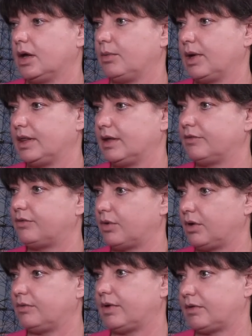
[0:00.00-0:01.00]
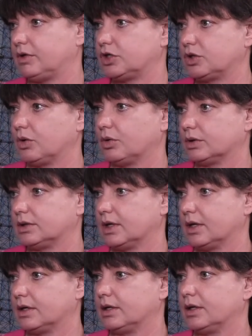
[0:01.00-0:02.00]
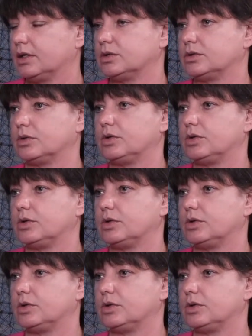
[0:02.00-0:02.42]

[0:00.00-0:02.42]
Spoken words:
where they fall very short, yeah? Mm. So you